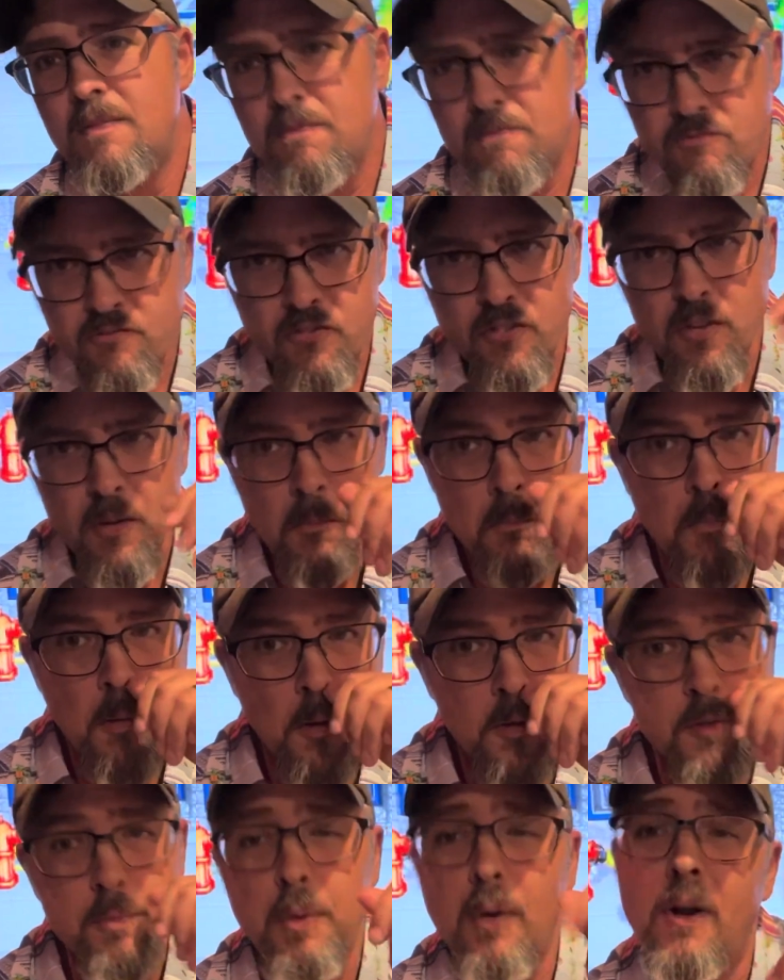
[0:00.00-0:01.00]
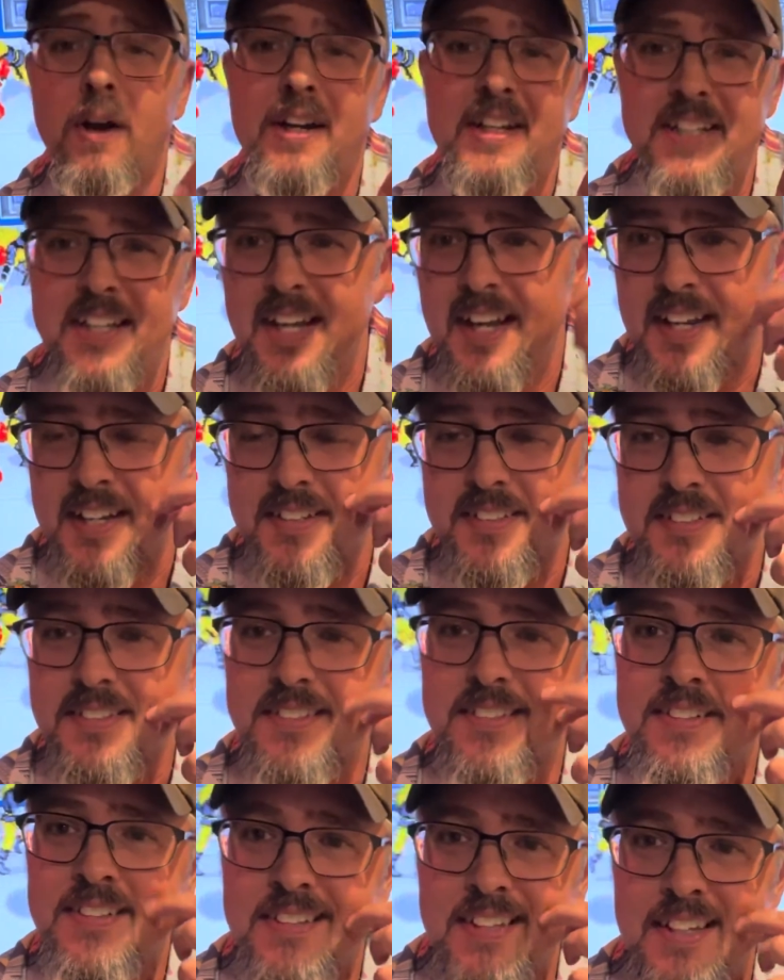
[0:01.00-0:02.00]
For the most part,
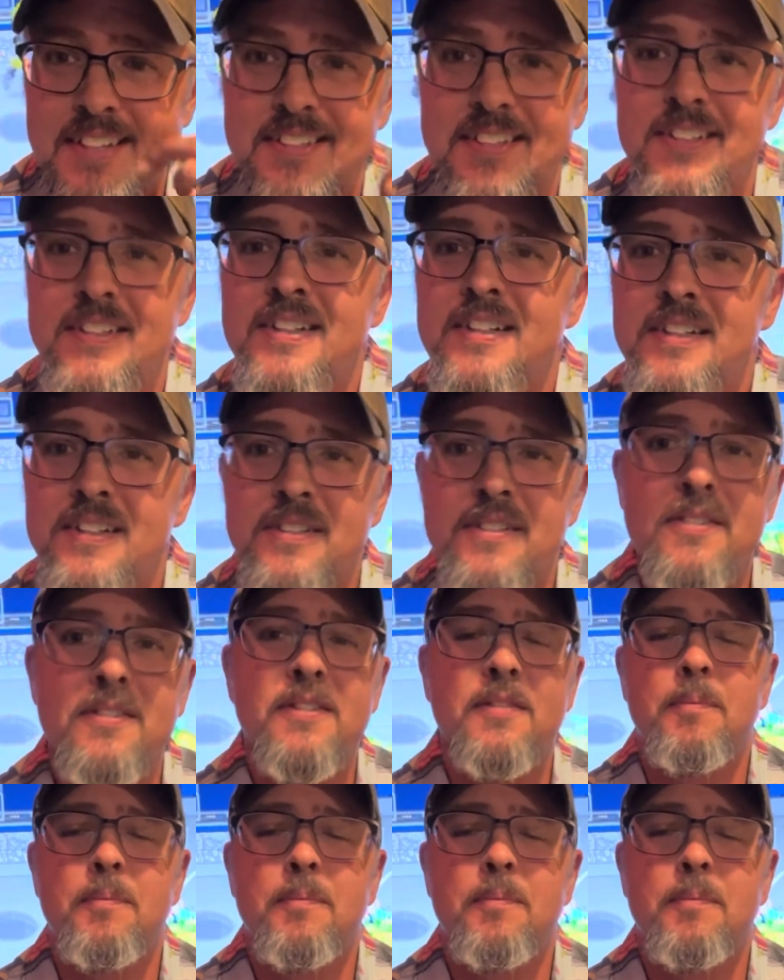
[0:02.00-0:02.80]
yes. Yes, it is.